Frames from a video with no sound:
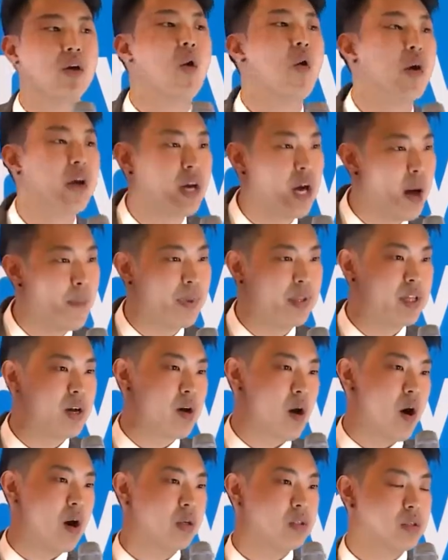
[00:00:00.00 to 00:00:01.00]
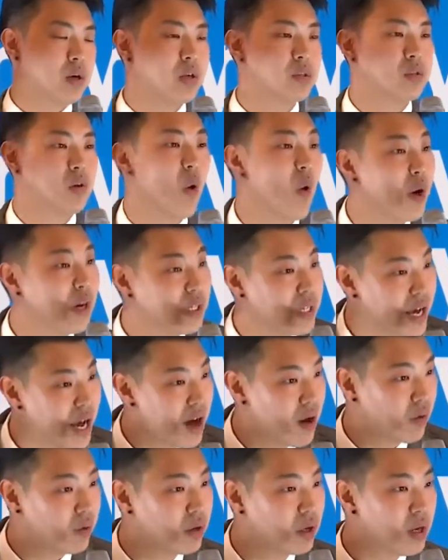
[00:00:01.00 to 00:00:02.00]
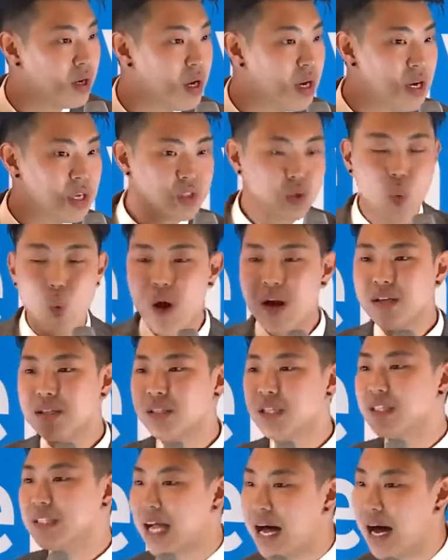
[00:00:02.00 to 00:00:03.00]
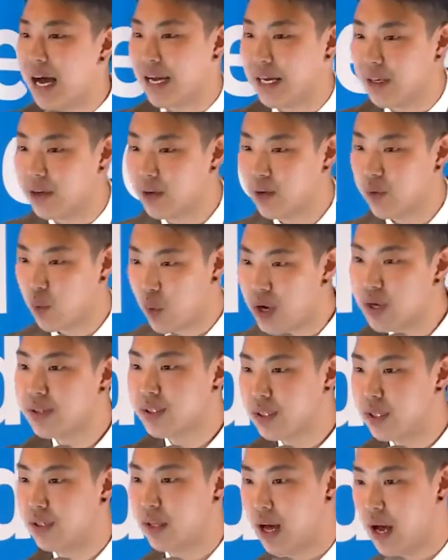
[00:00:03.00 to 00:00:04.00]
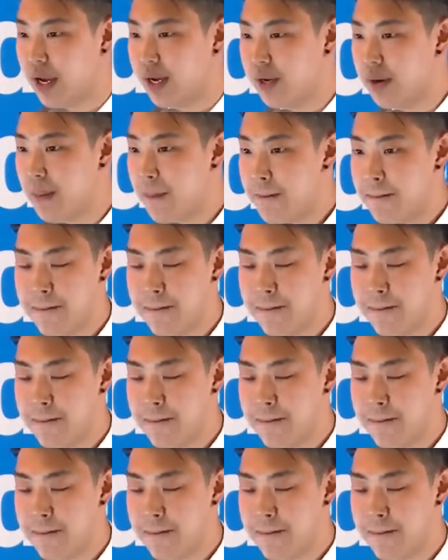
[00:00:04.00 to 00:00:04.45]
going up and the cost starts going down. So where's the line? Where's the line?